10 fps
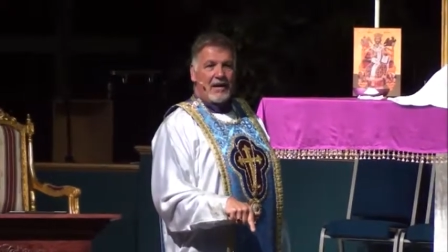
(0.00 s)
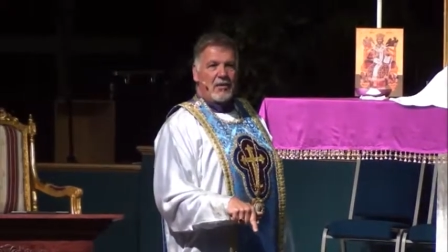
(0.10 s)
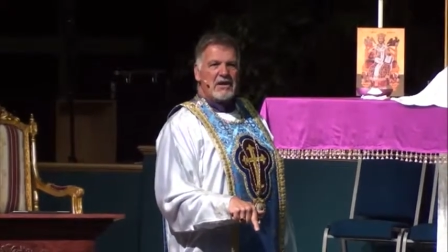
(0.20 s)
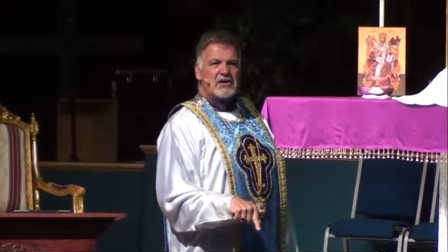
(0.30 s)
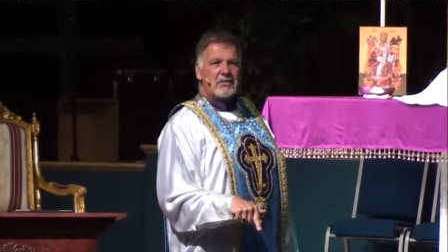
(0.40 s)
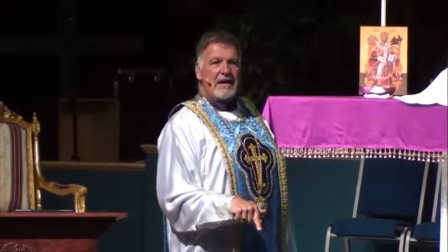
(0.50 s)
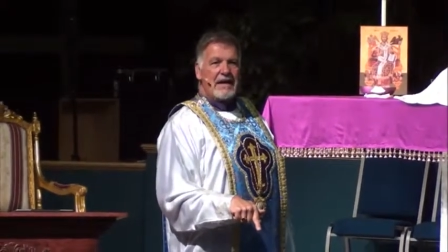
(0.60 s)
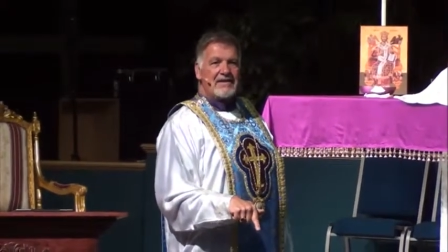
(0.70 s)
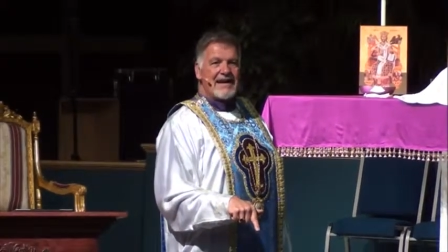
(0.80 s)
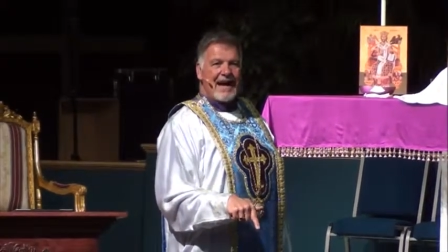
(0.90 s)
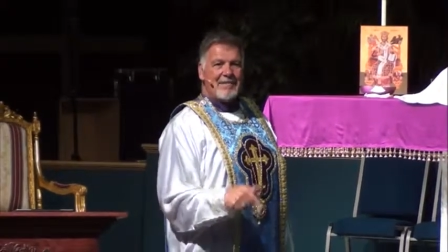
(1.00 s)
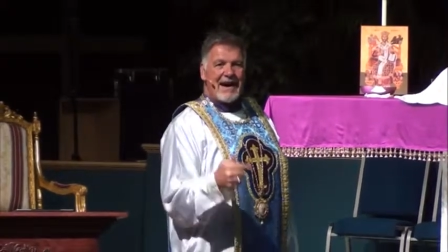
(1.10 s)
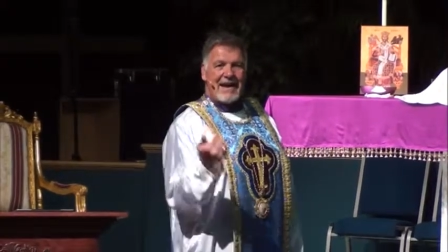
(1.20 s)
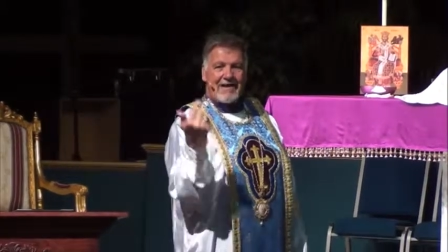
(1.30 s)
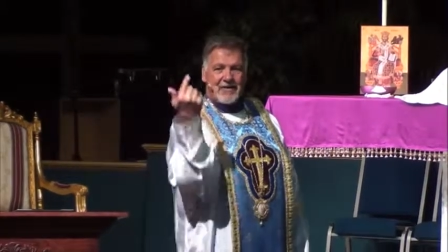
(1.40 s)
Which means I
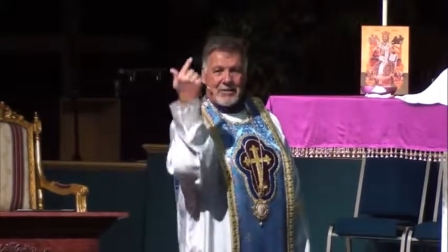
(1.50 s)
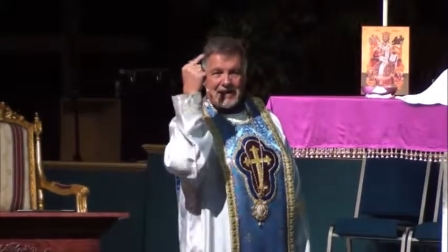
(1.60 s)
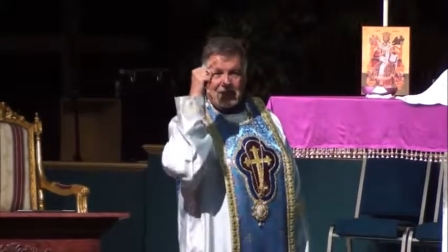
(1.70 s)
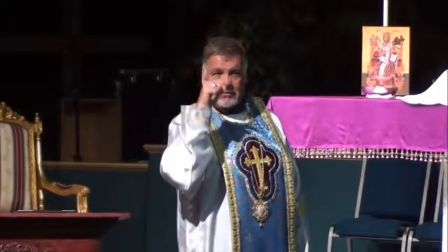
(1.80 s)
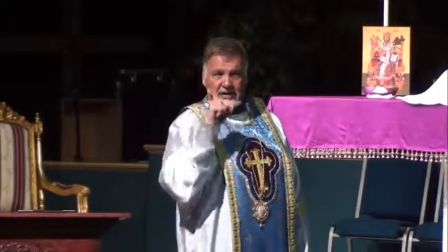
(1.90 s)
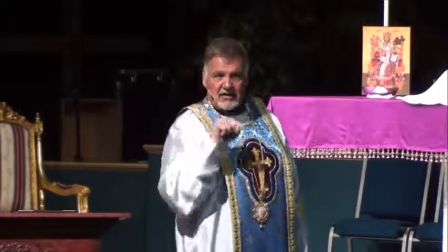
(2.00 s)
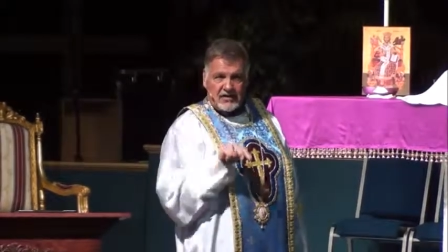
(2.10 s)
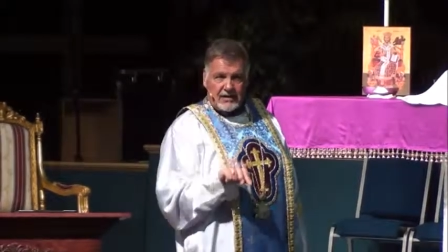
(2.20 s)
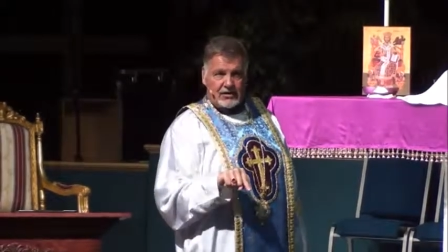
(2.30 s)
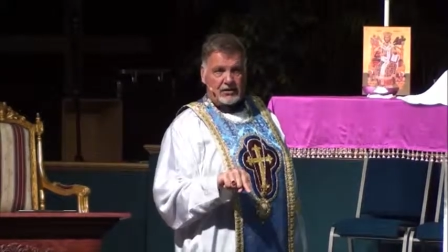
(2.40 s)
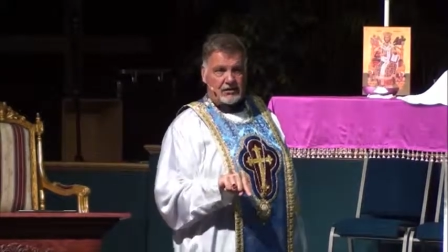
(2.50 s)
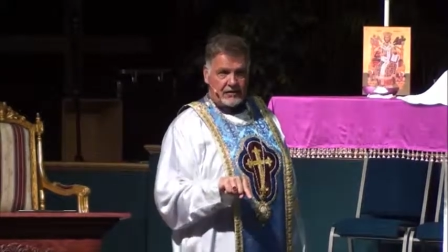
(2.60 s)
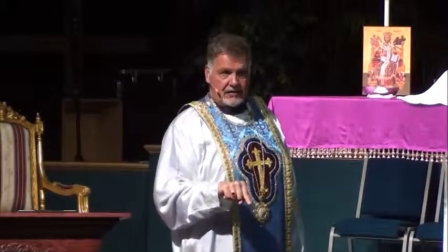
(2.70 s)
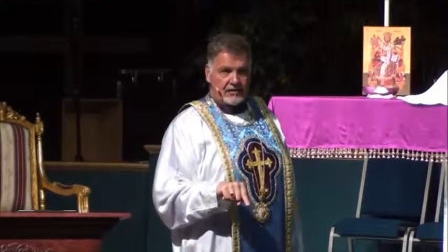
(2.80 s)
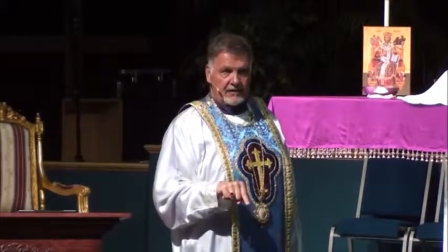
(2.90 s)
might have to make some
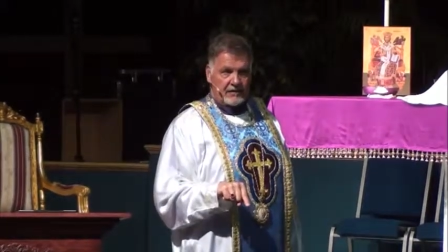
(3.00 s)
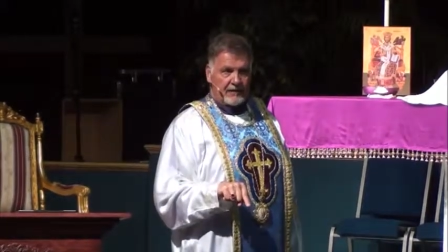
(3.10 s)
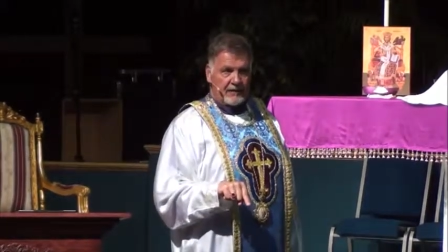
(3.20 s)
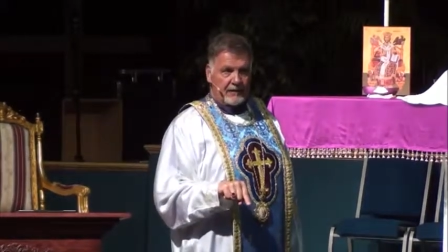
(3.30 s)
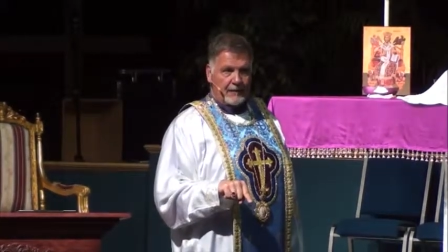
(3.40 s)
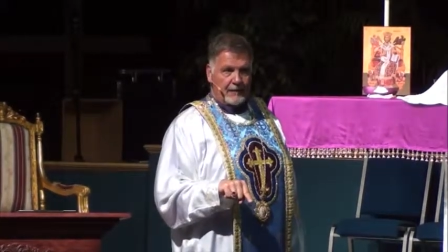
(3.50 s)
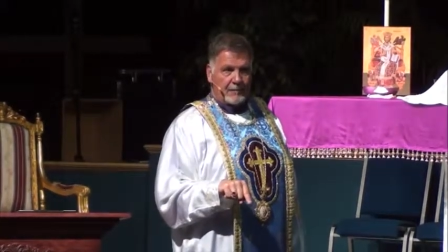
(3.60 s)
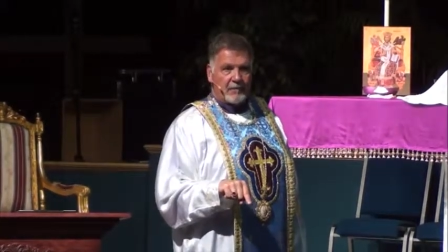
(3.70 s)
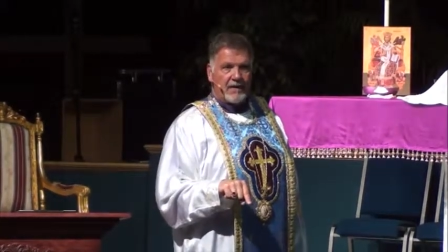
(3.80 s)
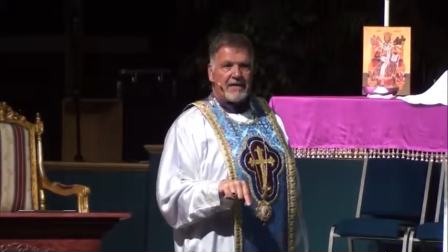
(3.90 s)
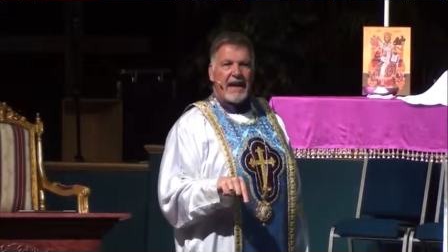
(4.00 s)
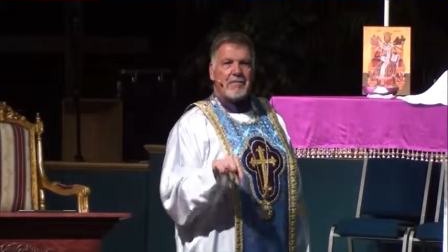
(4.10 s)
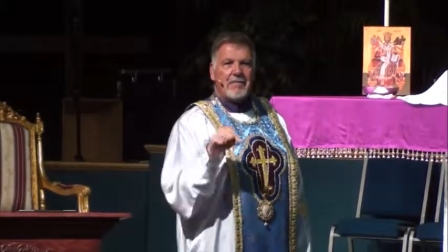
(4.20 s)
decisions that